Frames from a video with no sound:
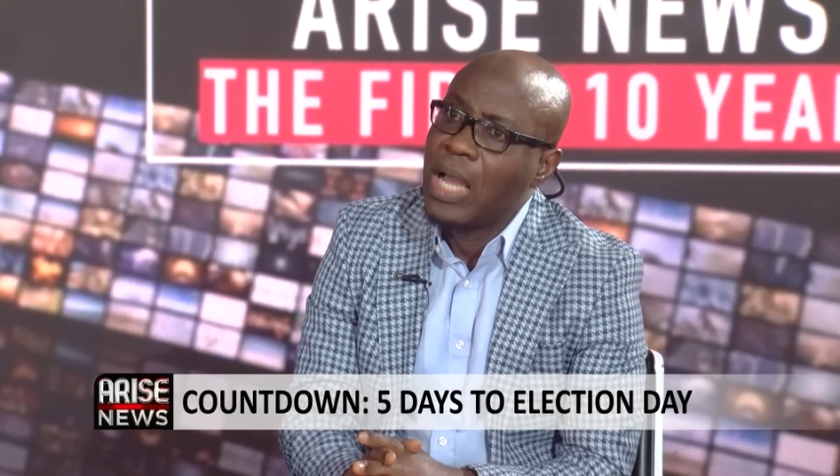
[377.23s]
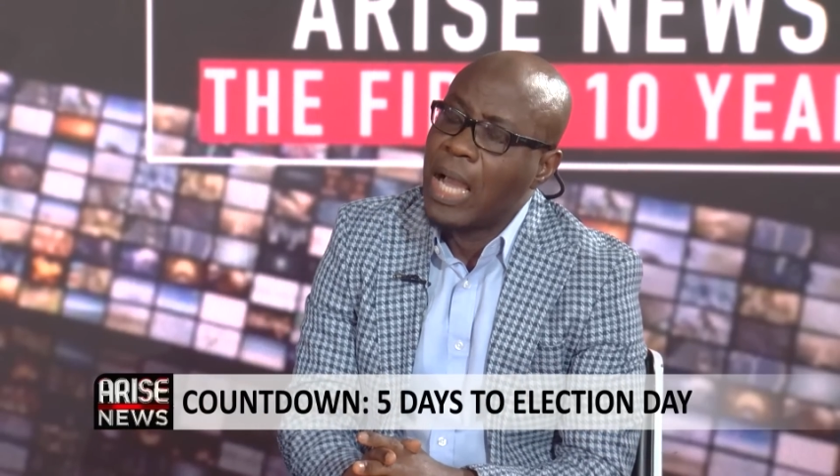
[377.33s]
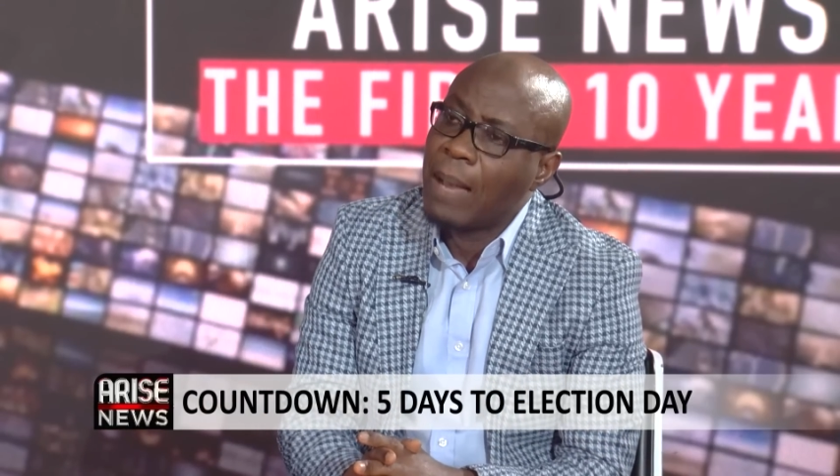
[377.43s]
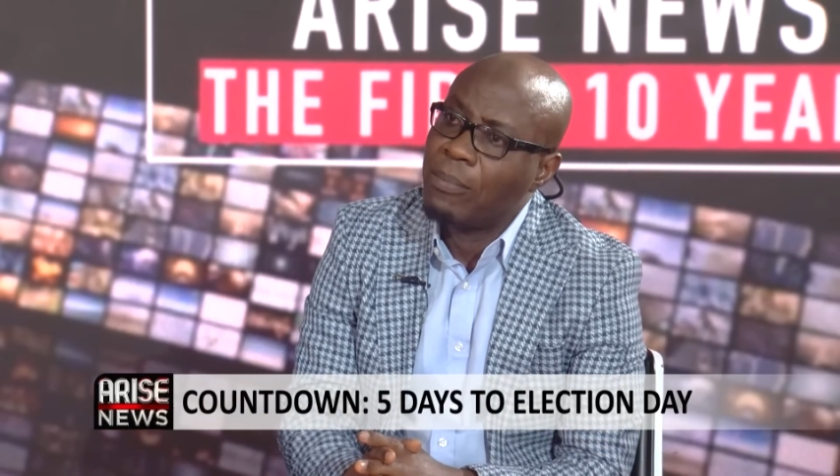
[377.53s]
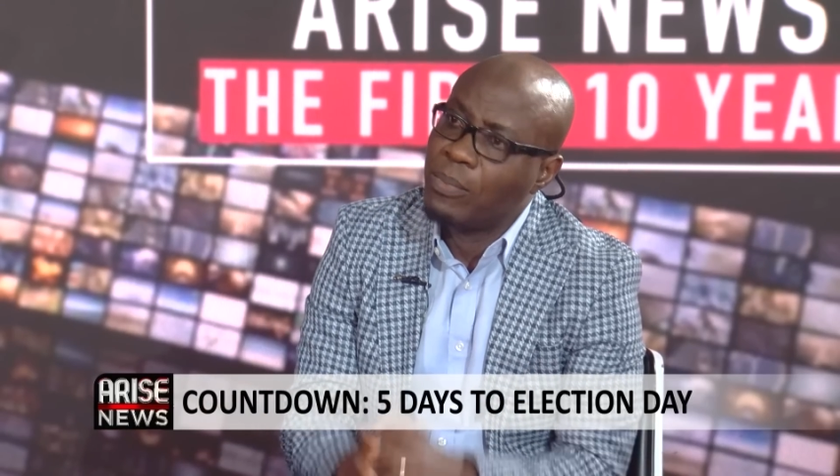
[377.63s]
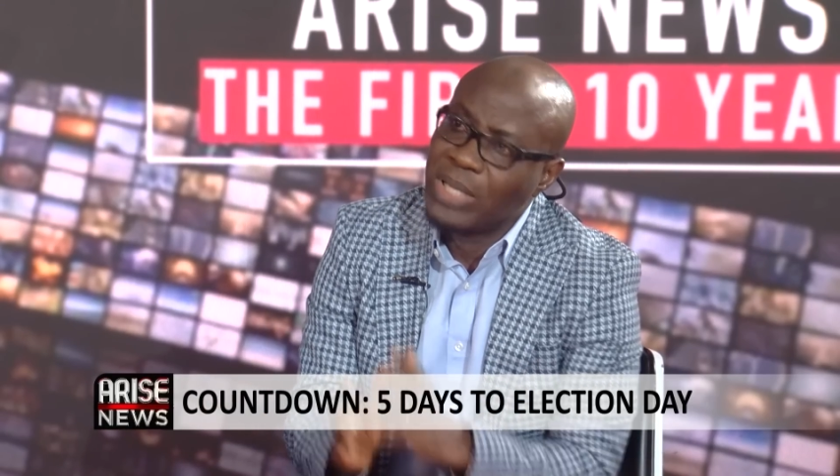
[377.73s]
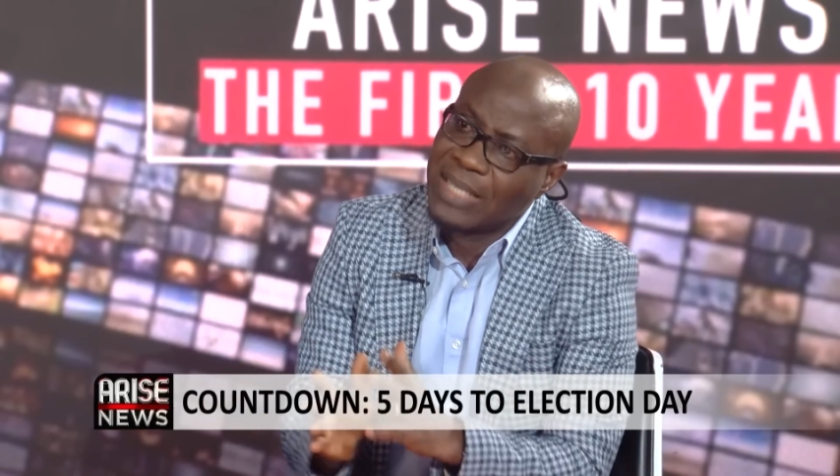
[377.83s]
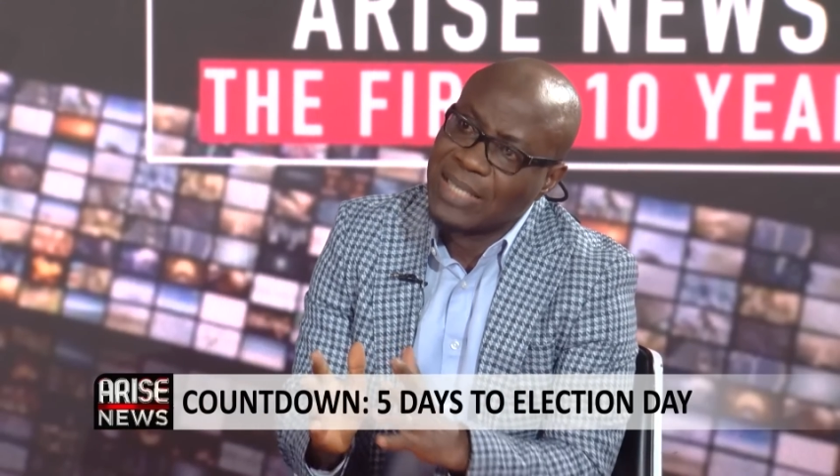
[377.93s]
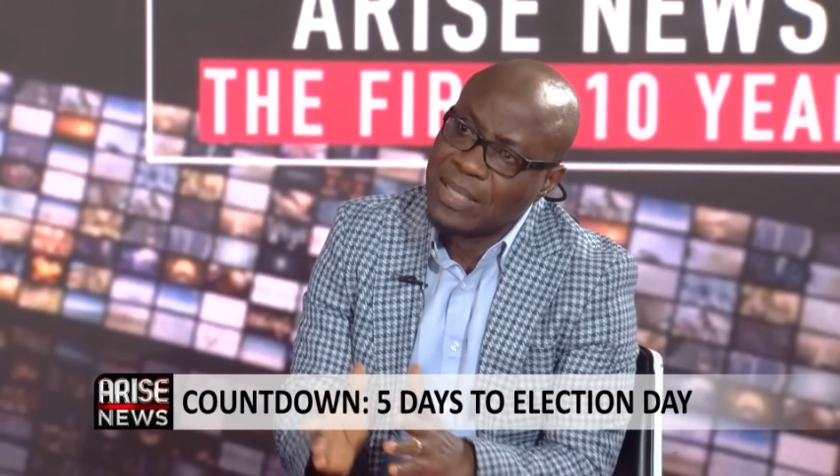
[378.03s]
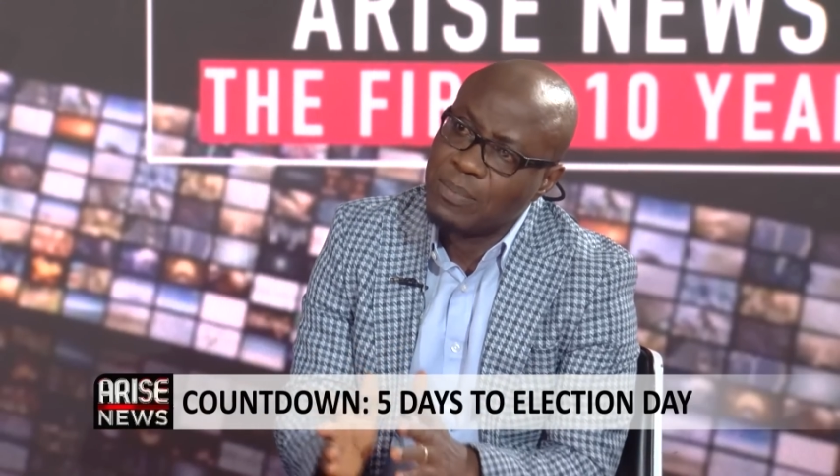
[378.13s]
Uh, but, but, there
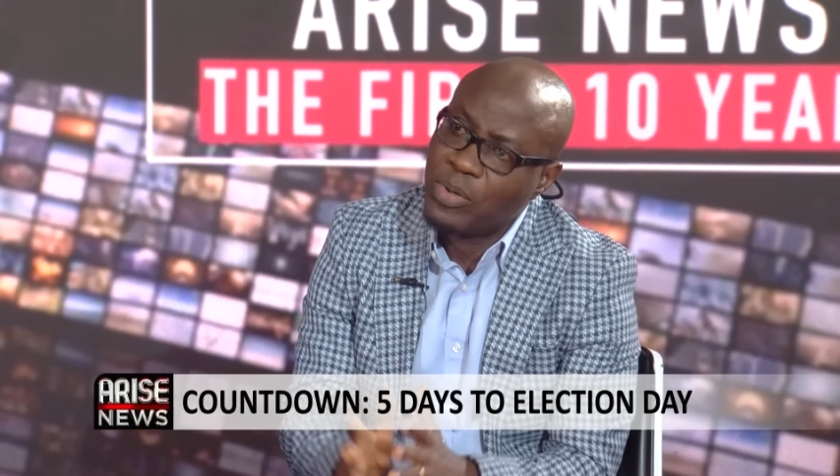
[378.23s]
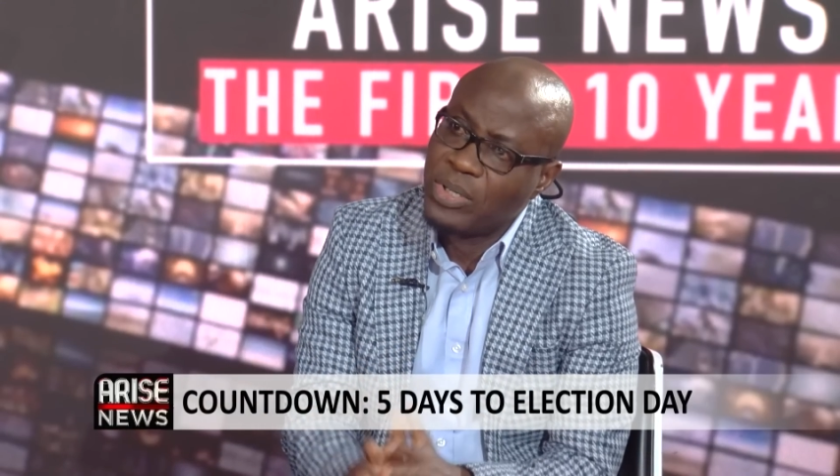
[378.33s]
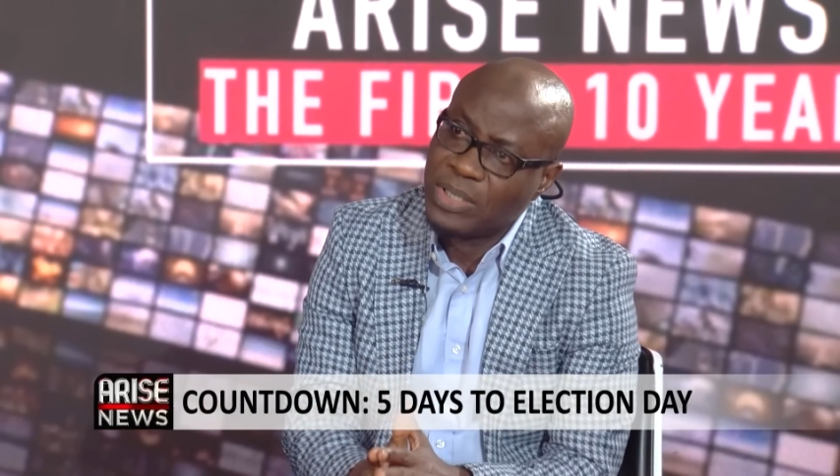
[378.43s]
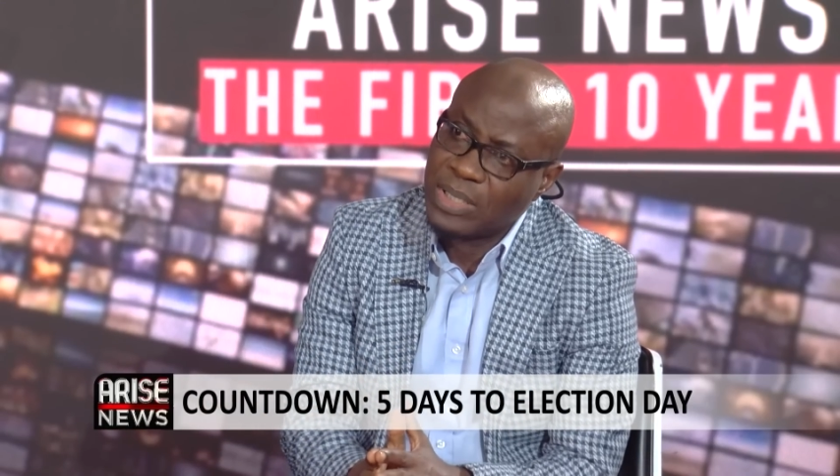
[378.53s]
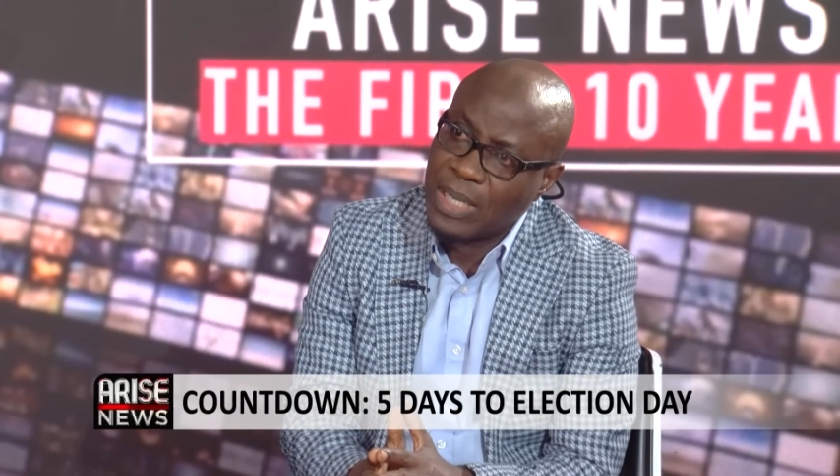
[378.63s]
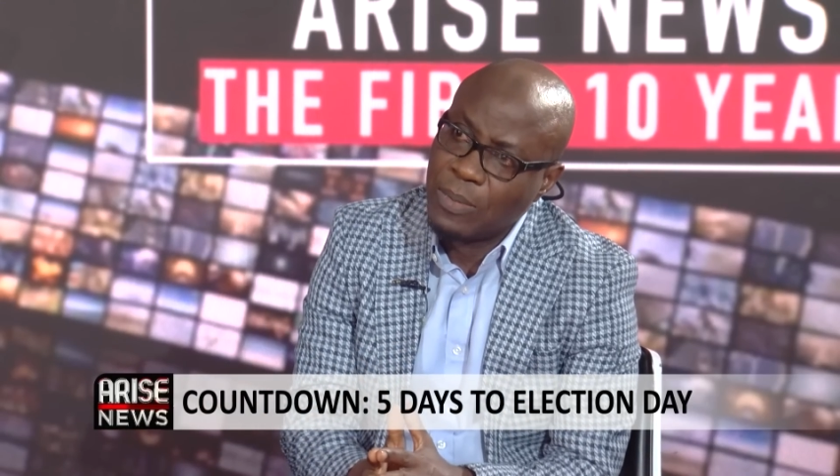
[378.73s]
are certain points uh,